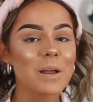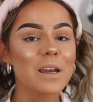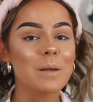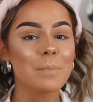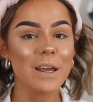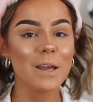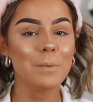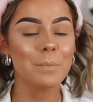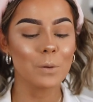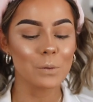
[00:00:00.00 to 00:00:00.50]
many
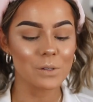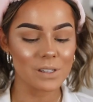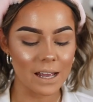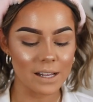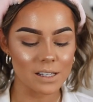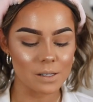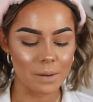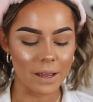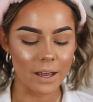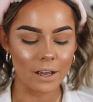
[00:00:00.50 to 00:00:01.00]
people
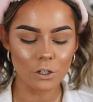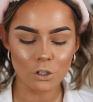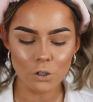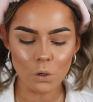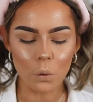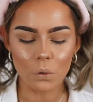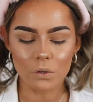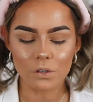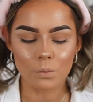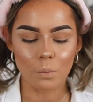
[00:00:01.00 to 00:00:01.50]
say to me,
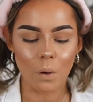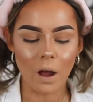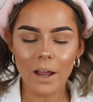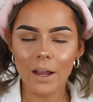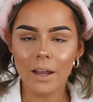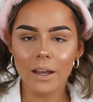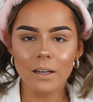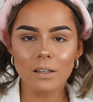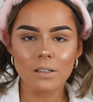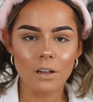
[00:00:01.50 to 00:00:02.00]
Jords,
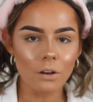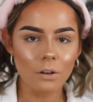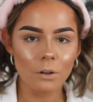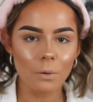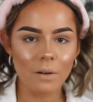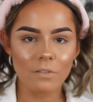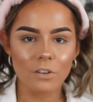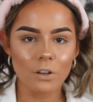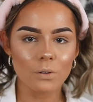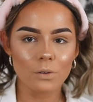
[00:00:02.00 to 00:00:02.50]
why don't
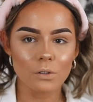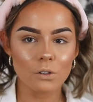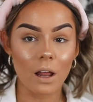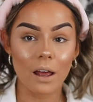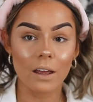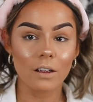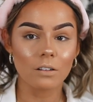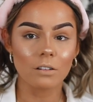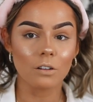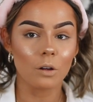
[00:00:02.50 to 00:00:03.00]
you ever use
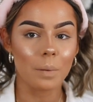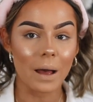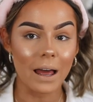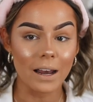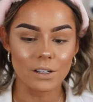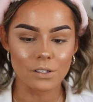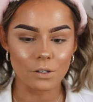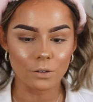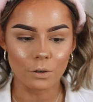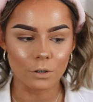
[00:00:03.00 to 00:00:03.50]
like your
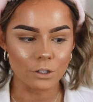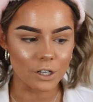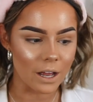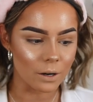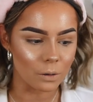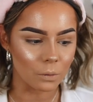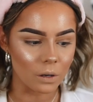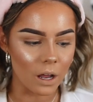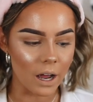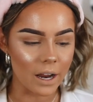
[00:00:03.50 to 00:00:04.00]
palettes on your
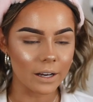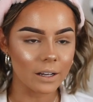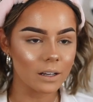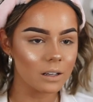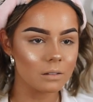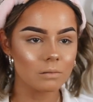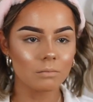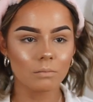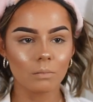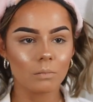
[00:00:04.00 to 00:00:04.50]
channel?
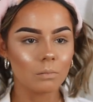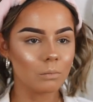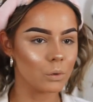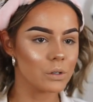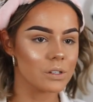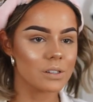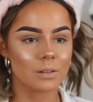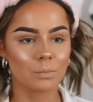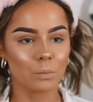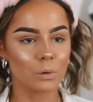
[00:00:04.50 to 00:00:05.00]
Like,
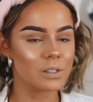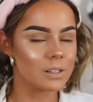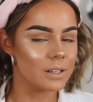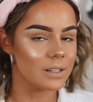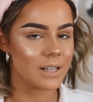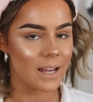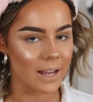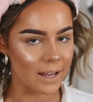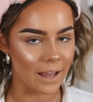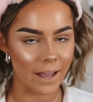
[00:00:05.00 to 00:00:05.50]
what's the
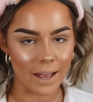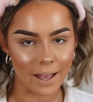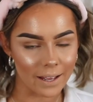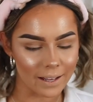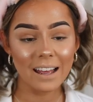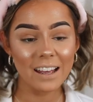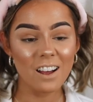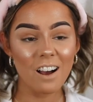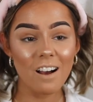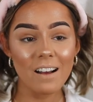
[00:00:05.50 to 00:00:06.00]
tea here?
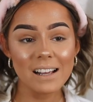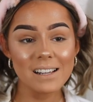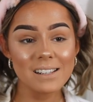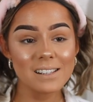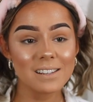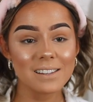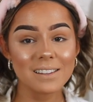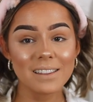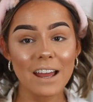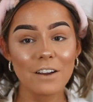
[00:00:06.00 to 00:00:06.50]
And
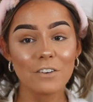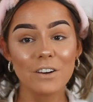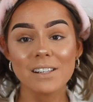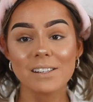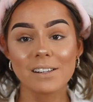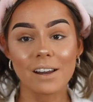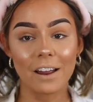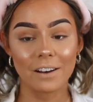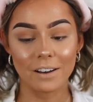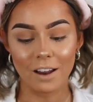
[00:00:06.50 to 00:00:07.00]
guys, there
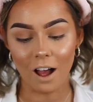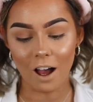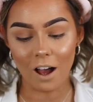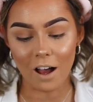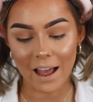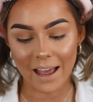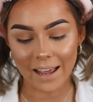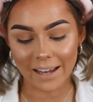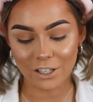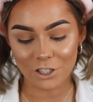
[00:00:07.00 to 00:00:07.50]
is none.
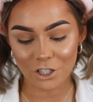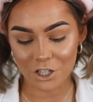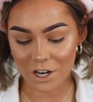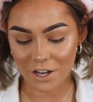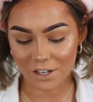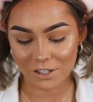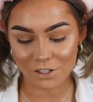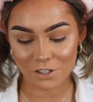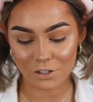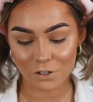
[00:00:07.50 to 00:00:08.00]
I
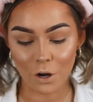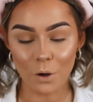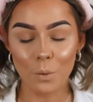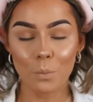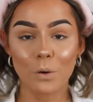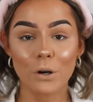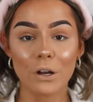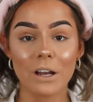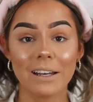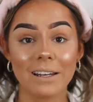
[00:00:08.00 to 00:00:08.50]
just don't
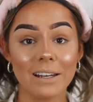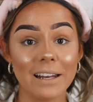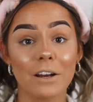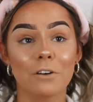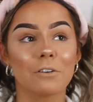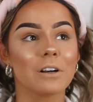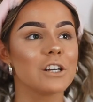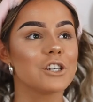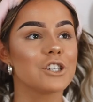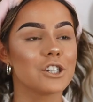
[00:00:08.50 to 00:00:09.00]
want to
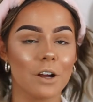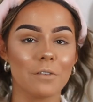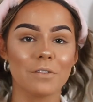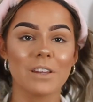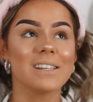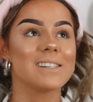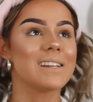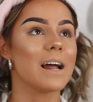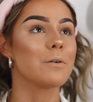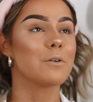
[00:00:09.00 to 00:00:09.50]
literally shove
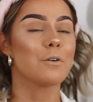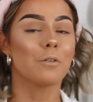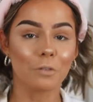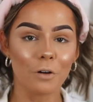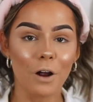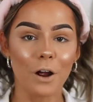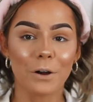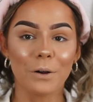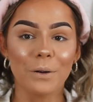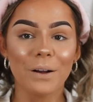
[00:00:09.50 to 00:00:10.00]
these down your
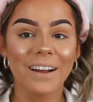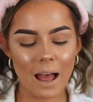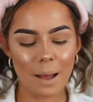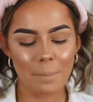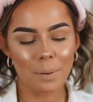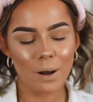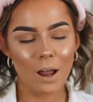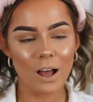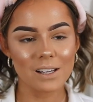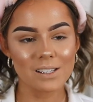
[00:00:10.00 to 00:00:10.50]
throat.
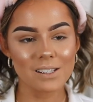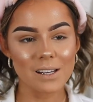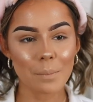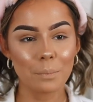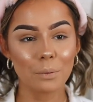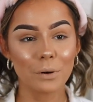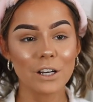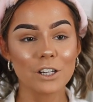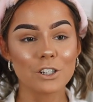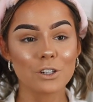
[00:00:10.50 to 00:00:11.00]
And plus,
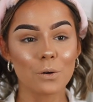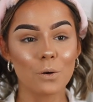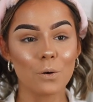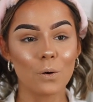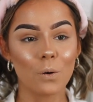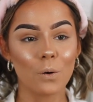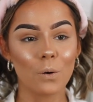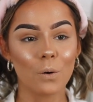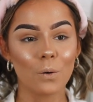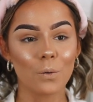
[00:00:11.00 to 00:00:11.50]
I'm pretty
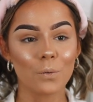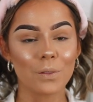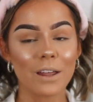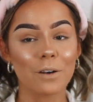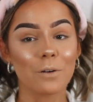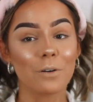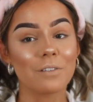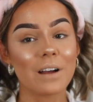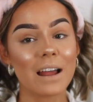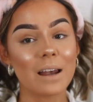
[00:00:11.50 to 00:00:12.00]
sure they're
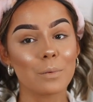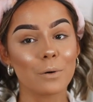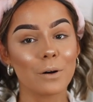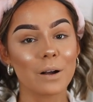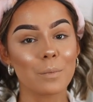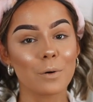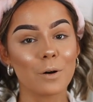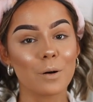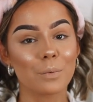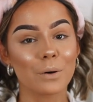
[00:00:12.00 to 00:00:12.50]
not available
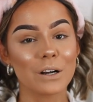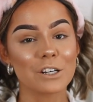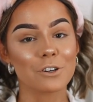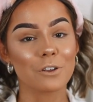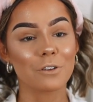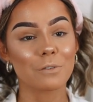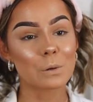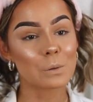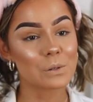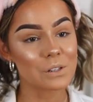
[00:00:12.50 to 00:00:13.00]
anymore. I'm pretty
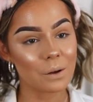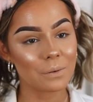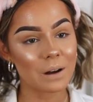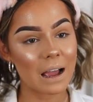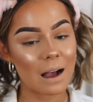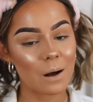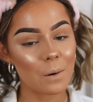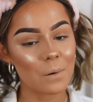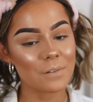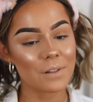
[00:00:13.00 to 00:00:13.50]
sure they're all sold
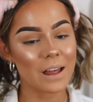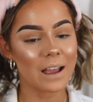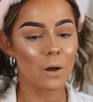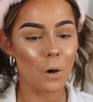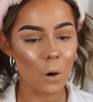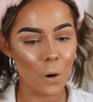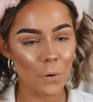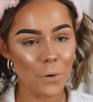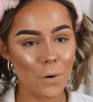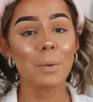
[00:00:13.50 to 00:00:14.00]
out. They're
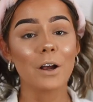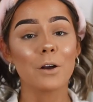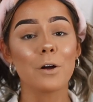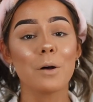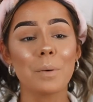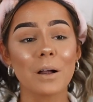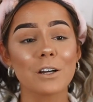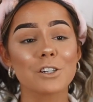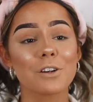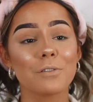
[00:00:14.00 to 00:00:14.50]
gone. But I know
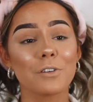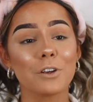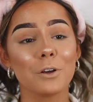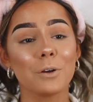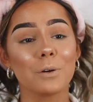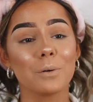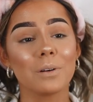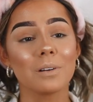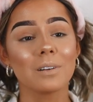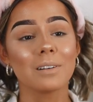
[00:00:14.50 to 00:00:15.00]
a bunch of
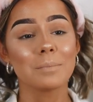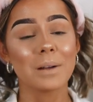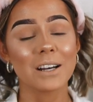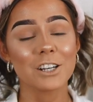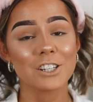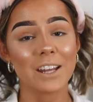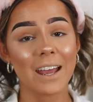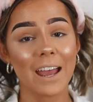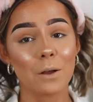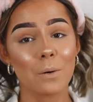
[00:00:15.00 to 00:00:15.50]
you
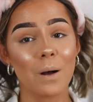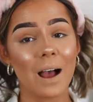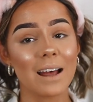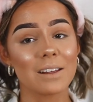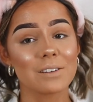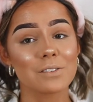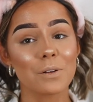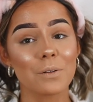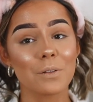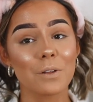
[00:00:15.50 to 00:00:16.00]
managed to get your
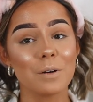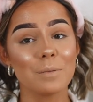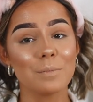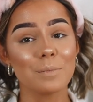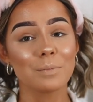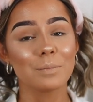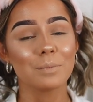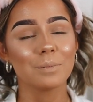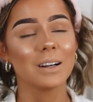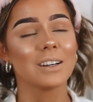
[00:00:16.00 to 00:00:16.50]
hands on
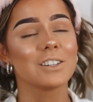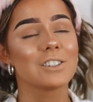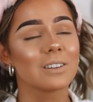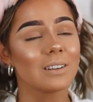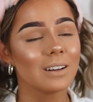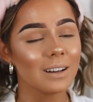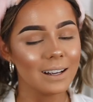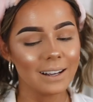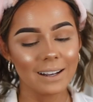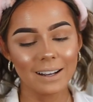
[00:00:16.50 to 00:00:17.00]
them, which
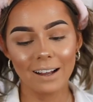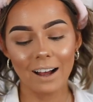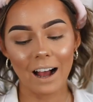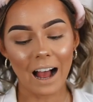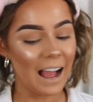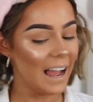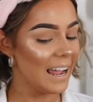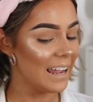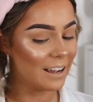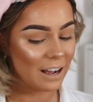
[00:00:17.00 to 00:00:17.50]

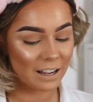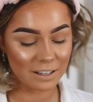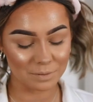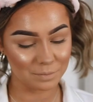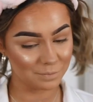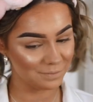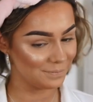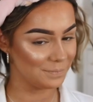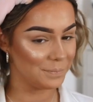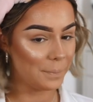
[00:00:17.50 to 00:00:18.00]
I...
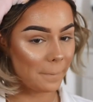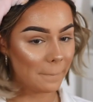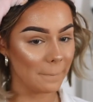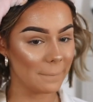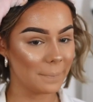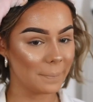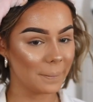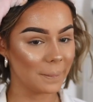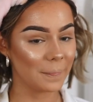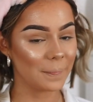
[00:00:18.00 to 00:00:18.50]

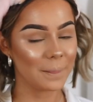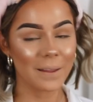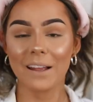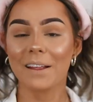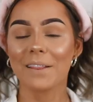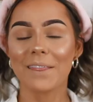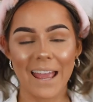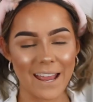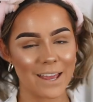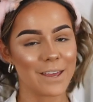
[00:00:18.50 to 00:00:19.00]

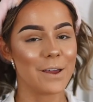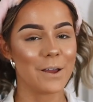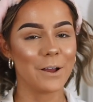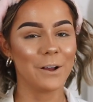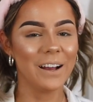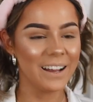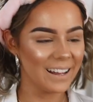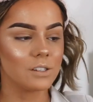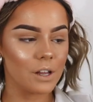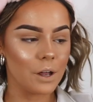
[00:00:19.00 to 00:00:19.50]
Thank
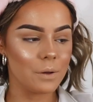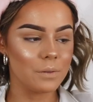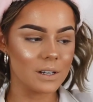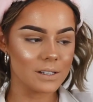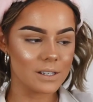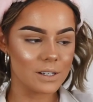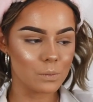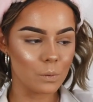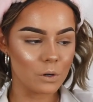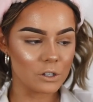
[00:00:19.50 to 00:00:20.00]
you. So
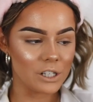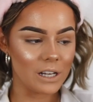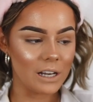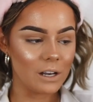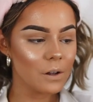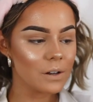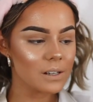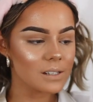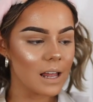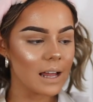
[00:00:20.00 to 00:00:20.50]
this is what she
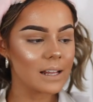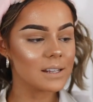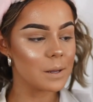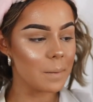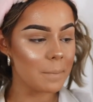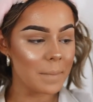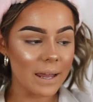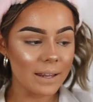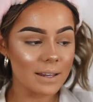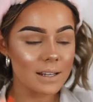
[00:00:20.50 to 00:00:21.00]
looks like.
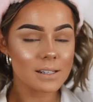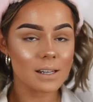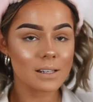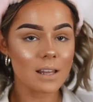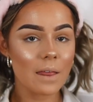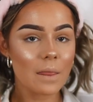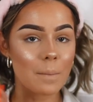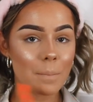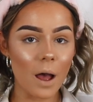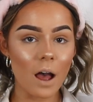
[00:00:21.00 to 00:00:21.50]
To me, this is
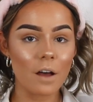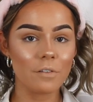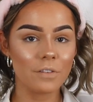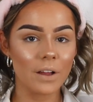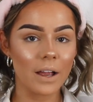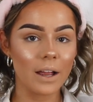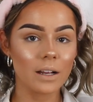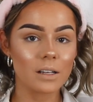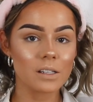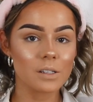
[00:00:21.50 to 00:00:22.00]
like the
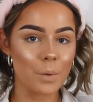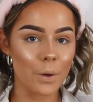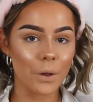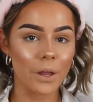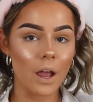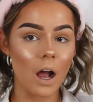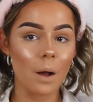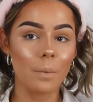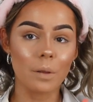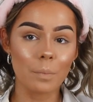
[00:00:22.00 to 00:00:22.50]
perfect
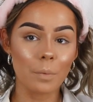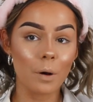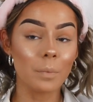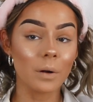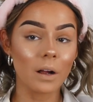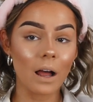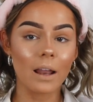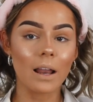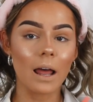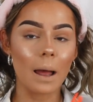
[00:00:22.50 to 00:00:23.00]
smoky eye with a pop
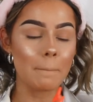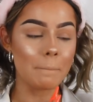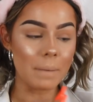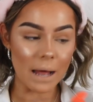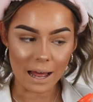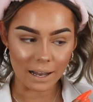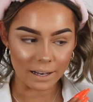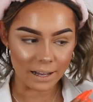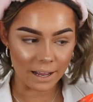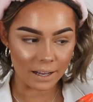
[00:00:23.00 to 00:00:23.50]
of color
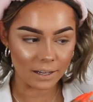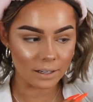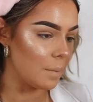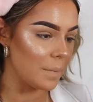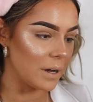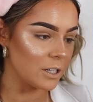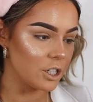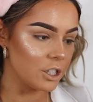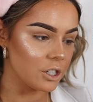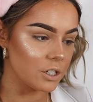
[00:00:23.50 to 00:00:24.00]
palette.
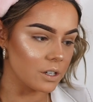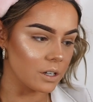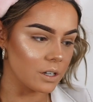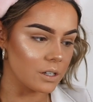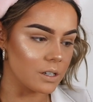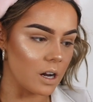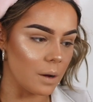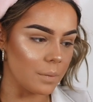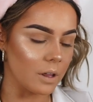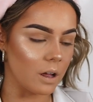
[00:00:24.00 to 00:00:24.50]
I'm actually just gonna
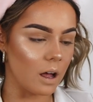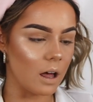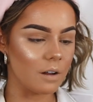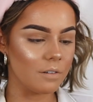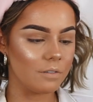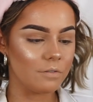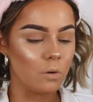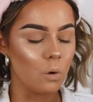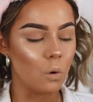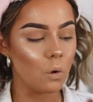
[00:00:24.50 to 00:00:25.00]
start with the color
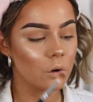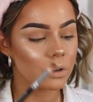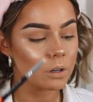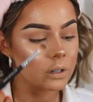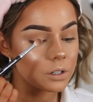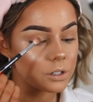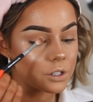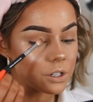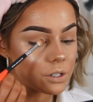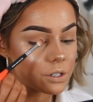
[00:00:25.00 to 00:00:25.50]

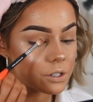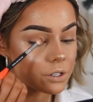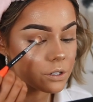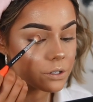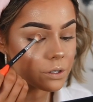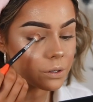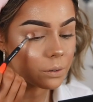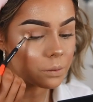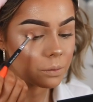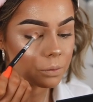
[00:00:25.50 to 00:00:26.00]
Fawn just
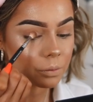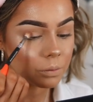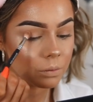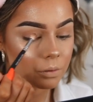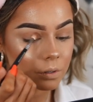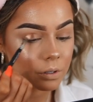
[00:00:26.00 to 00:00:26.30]
to